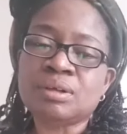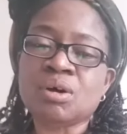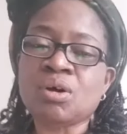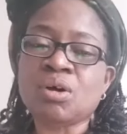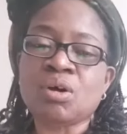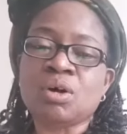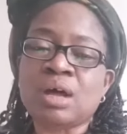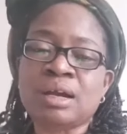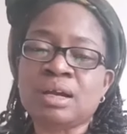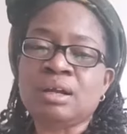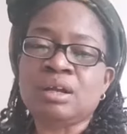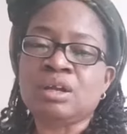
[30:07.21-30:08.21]

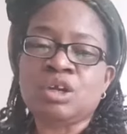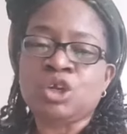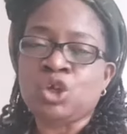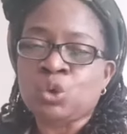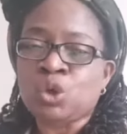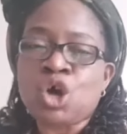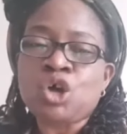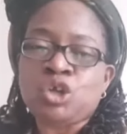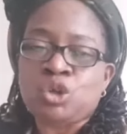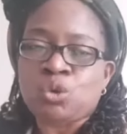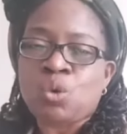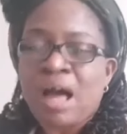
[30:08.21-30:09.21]
And you know
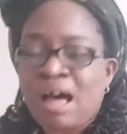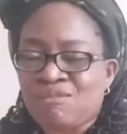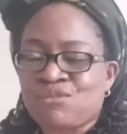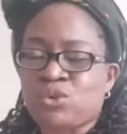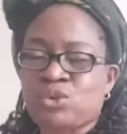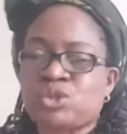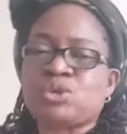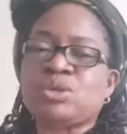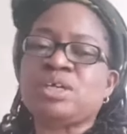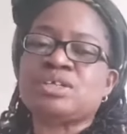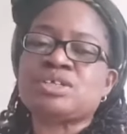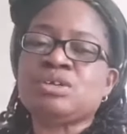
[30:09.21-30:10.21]
you have food to
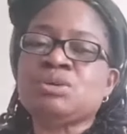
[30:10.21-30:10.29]
eat.